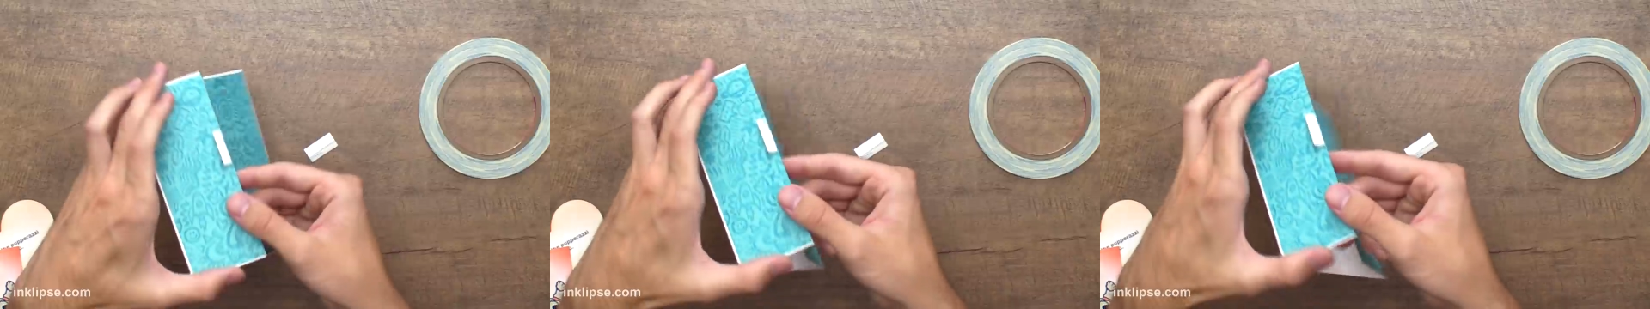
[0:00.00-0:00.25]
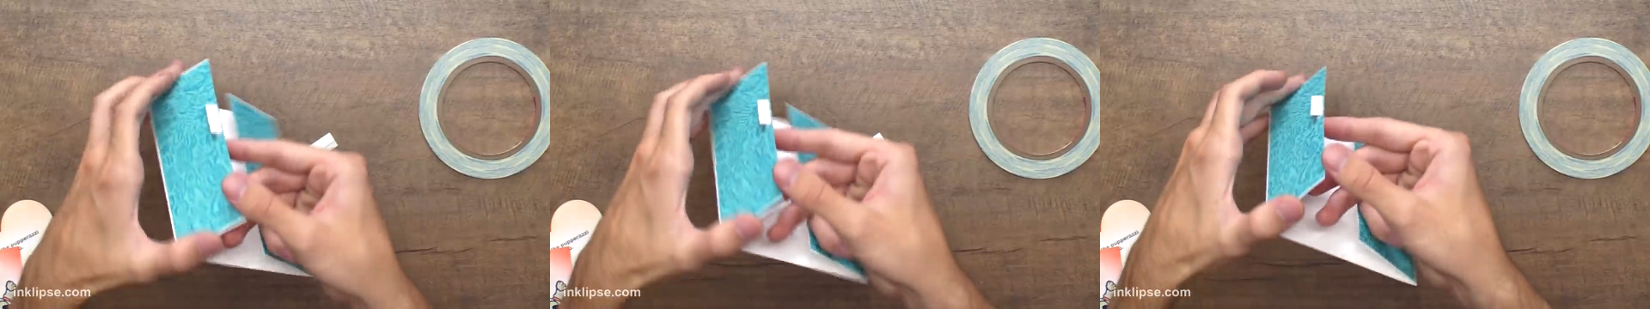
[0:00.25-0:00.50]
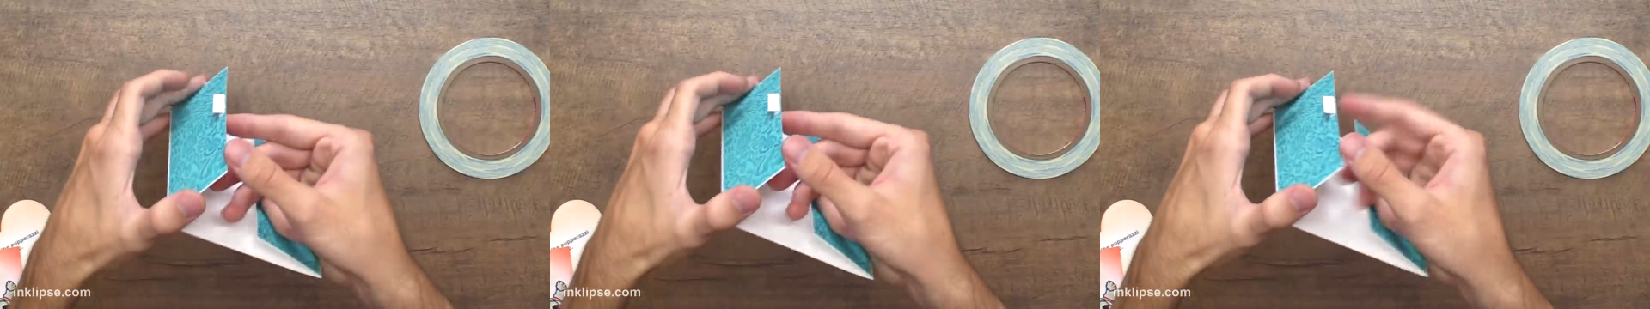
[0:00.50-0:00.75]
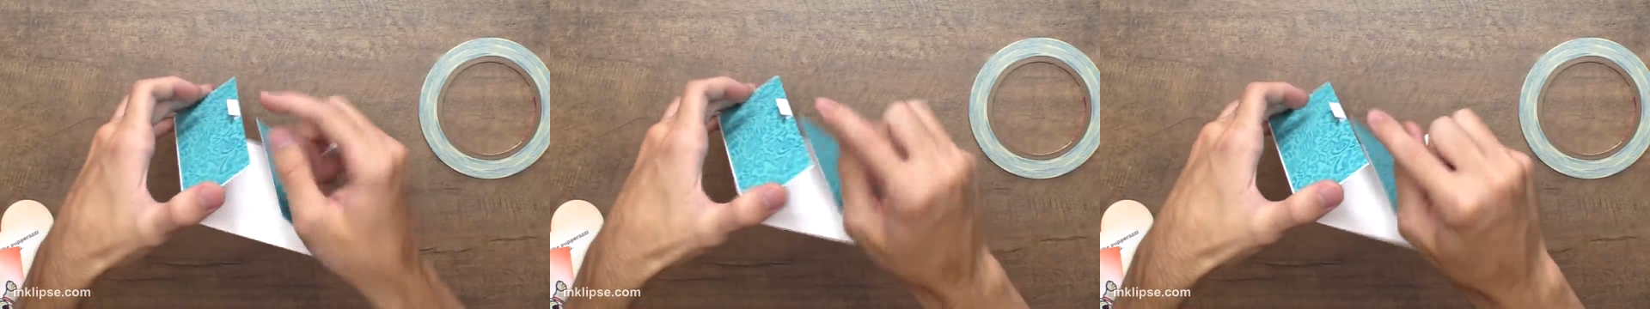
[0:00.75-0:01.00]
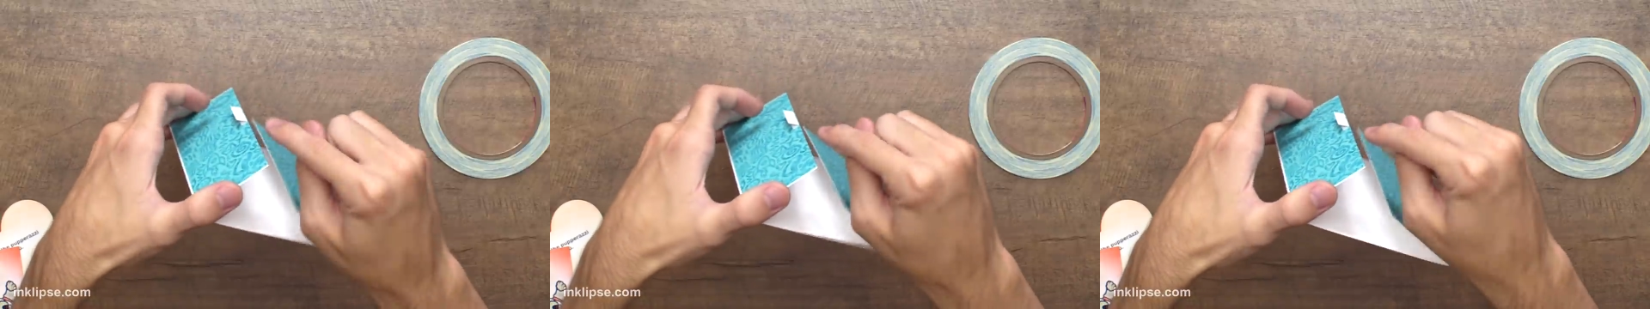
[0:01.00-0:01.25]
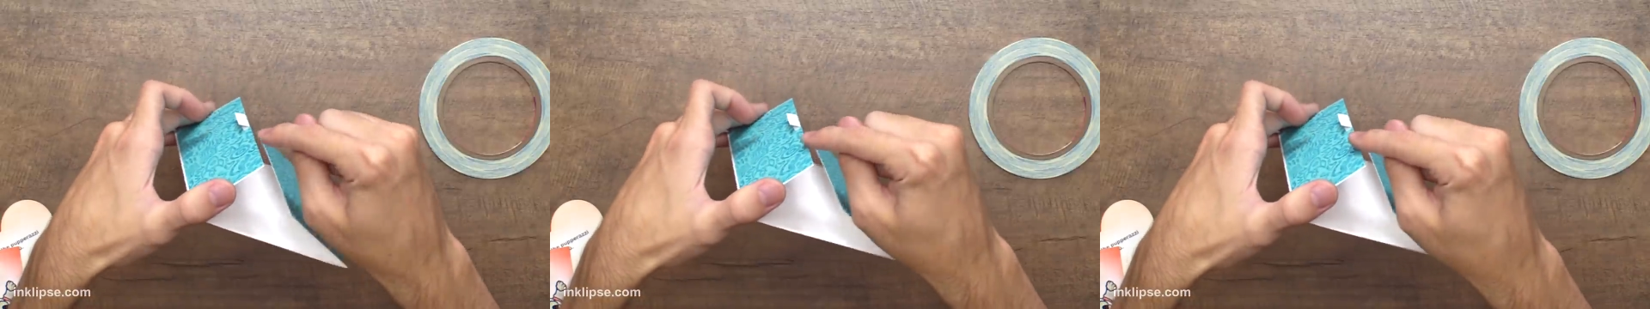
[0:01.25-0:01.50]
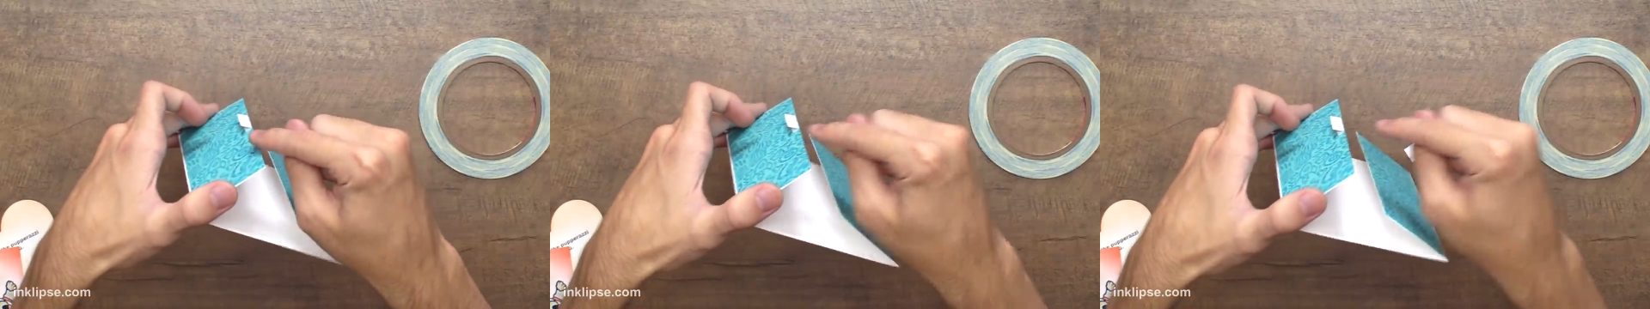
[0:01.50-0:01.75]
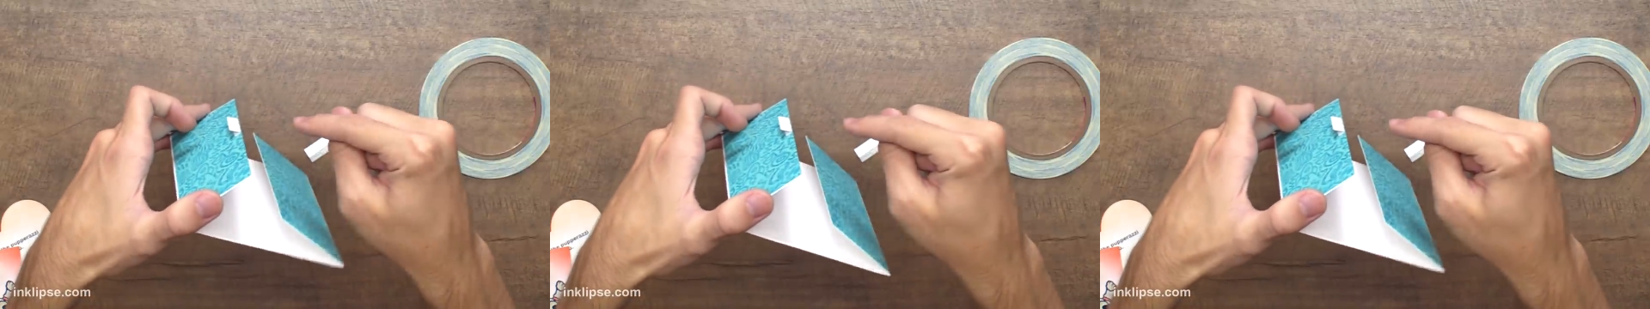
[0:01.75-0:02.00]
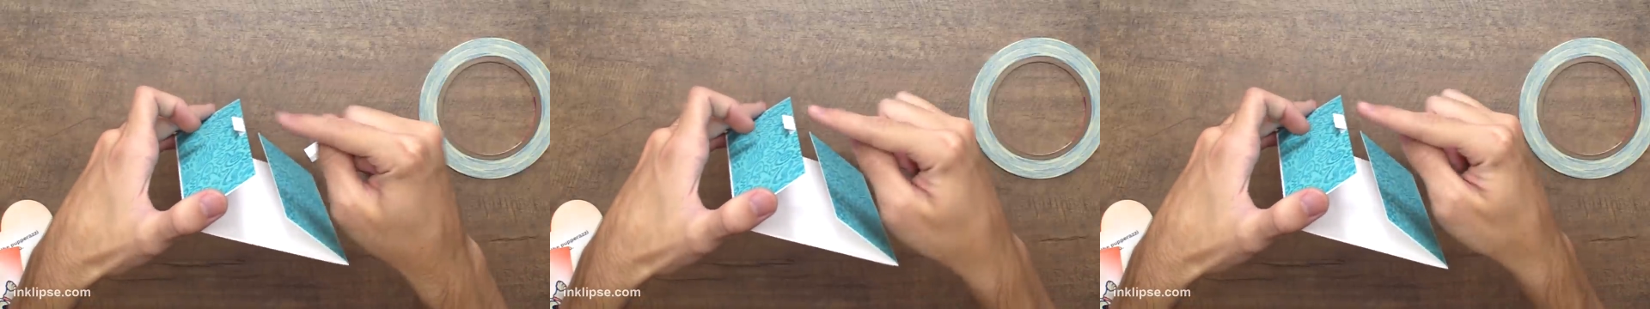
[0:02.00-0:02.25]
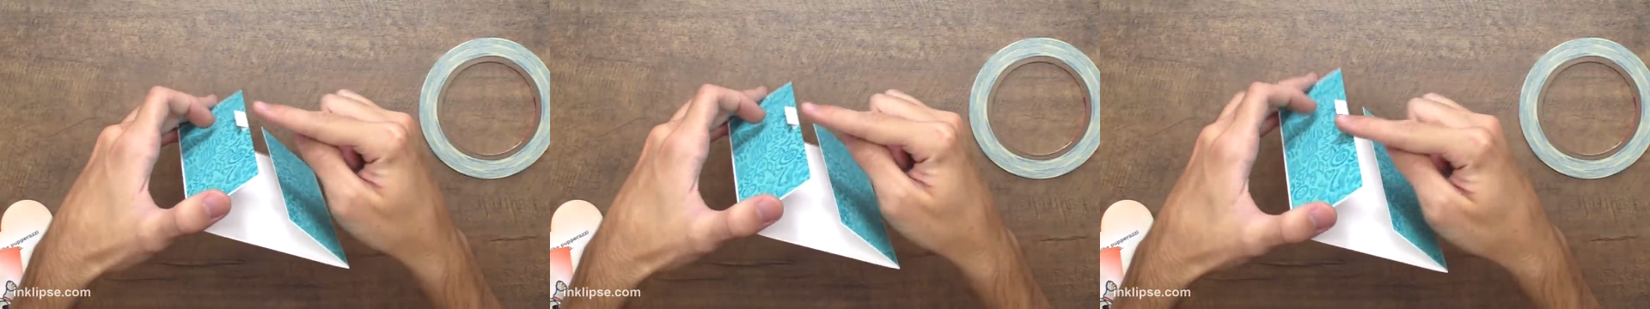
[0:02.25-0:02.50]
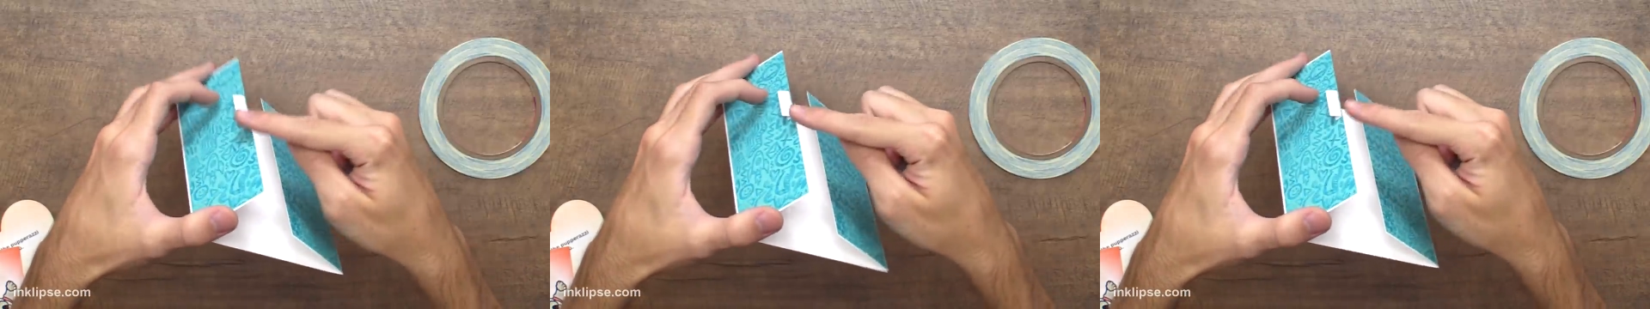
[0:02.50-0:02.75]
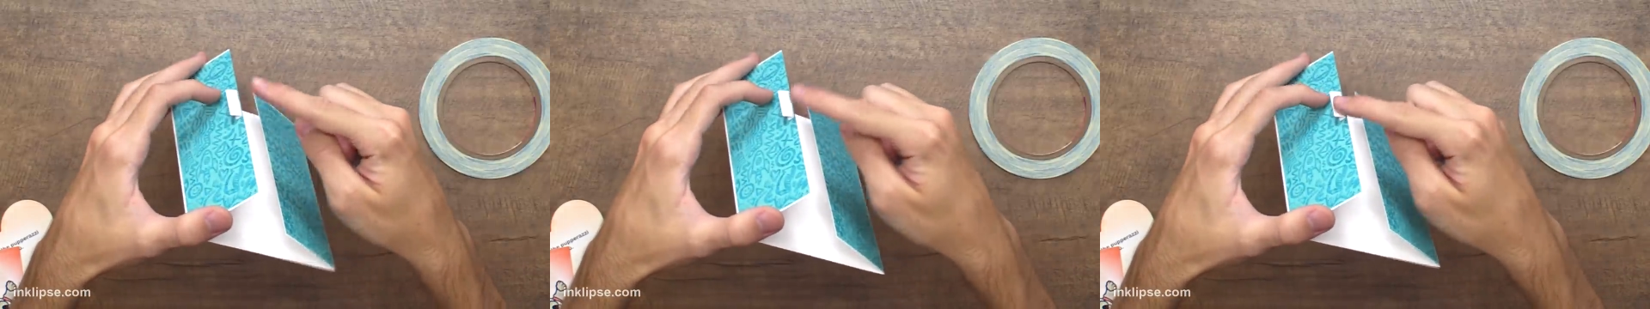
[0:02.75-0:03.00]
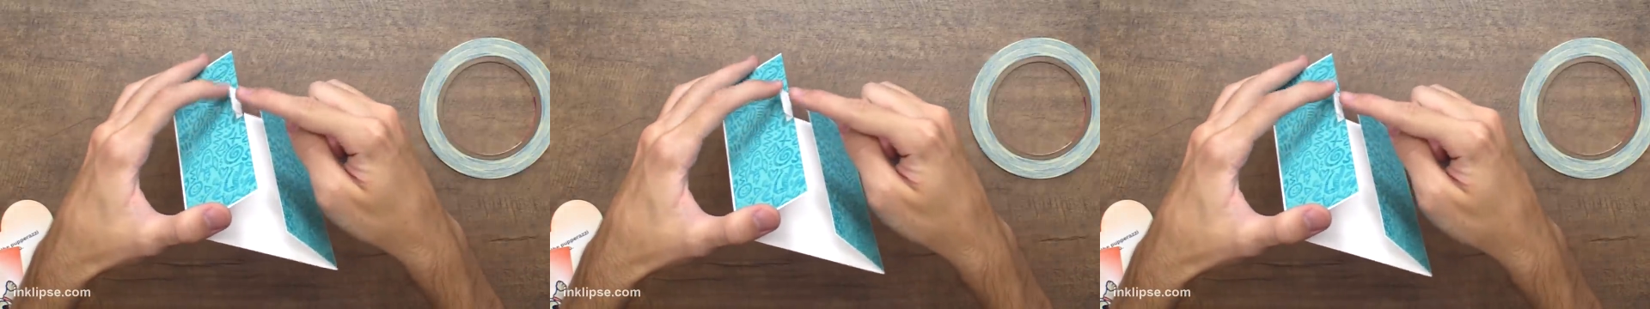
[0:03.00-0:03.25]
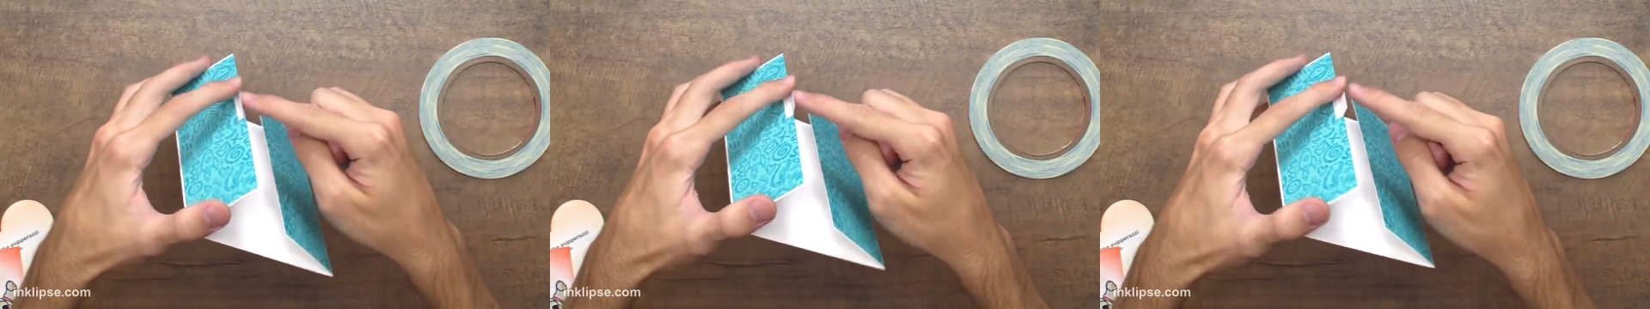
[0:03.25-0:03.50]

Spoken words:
Nobody's mouth can be seen.